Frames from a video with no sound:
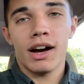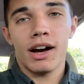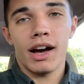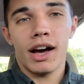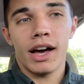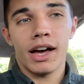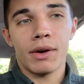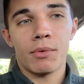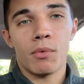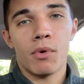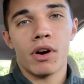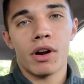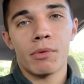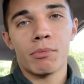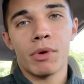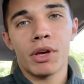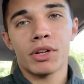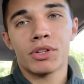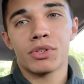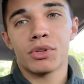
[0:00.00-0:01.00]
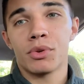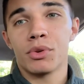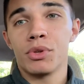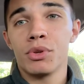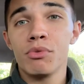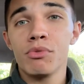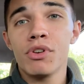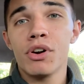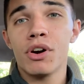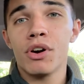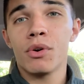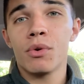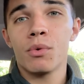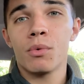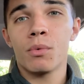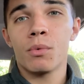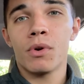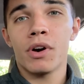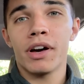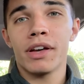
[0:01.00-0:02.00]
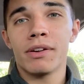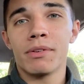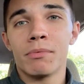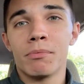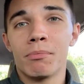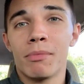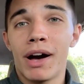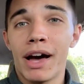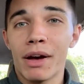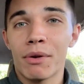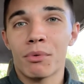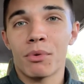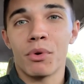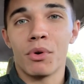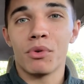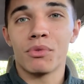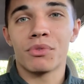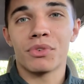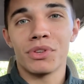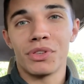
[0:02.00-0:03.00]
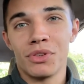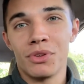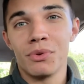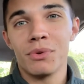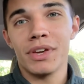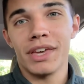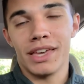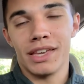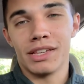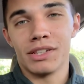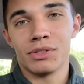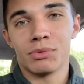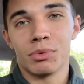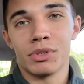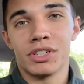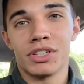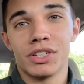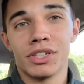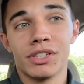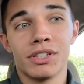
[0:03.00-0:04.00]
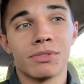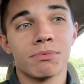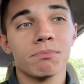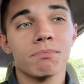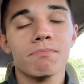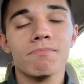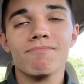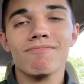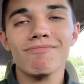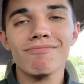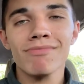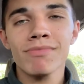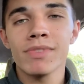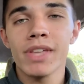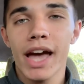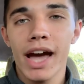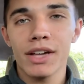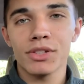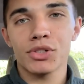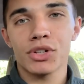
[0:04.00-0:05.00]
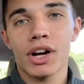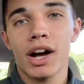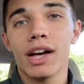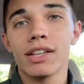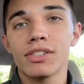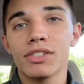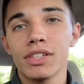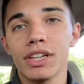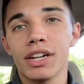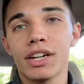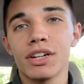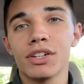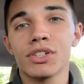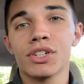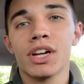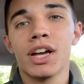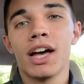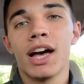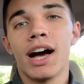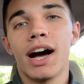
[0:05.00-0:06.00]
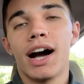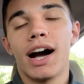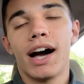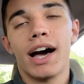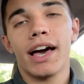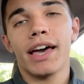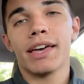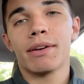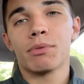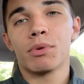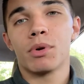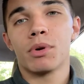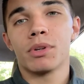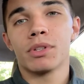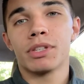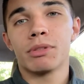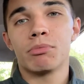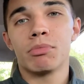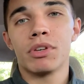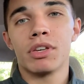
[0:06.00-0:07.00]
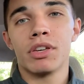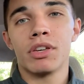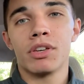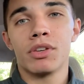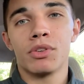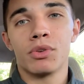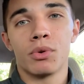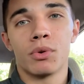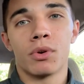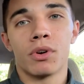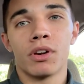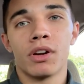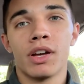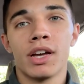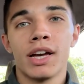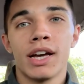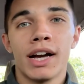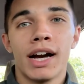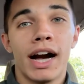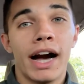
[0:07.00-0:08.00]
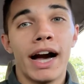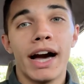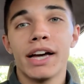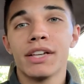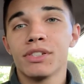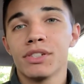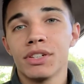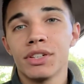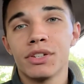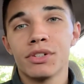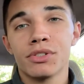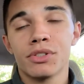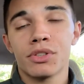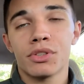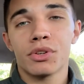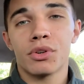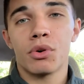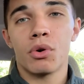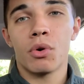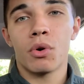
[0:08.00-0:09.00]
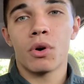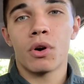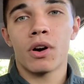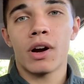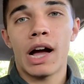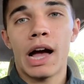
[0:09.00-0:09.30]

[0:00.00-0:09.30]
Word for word: I want to make sure you know what my role for you is, which is as your concierge, I am going to be your eyes and ears at the core.